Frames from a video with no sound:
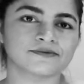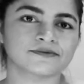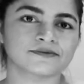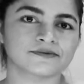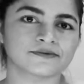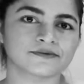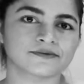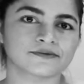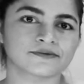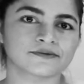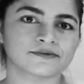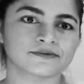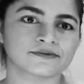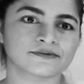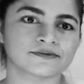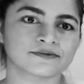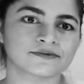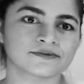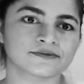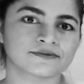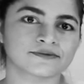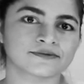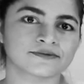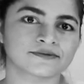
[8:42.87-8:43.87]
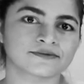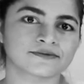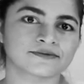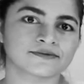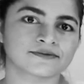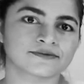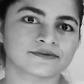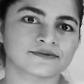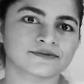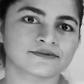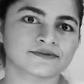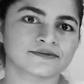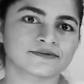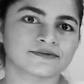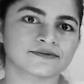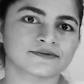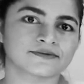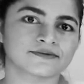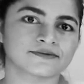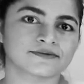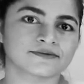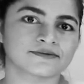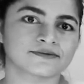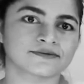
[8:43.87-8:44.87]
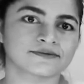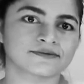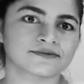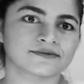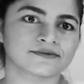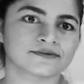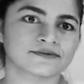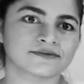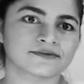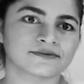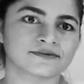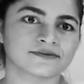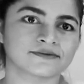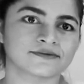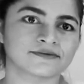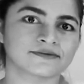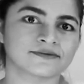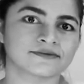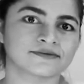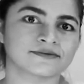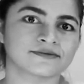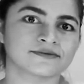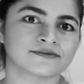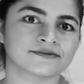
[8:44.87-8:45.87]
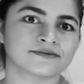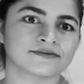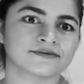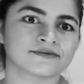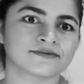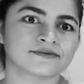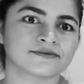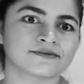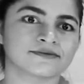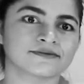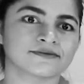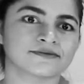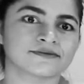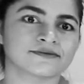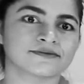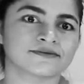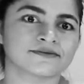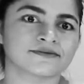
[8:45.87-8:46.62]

[no speech]